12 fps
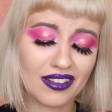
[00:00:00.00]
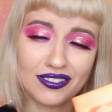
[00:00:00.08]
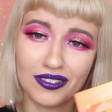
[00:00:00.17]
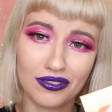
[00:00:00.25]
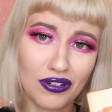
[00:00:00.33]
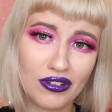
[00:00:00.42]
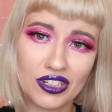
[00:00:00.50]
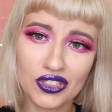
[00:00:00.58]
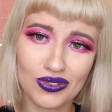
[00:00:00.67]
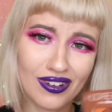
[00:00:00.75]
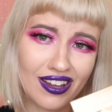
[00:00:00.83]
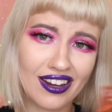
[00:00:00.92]
The
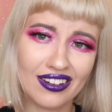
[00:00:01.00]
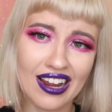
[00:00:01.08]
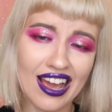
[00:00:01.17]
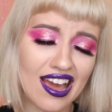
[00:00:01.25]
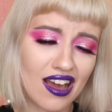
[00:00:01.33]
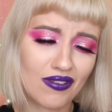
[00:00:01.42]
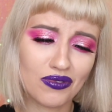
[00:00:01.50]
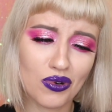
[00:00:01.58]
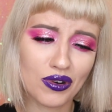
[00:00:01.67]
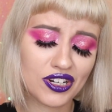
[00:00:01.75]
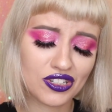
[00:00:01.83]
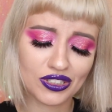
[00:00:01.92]
orange one, I have
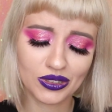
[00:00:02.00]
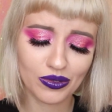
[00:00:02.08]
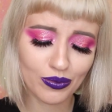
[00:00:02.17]
oranges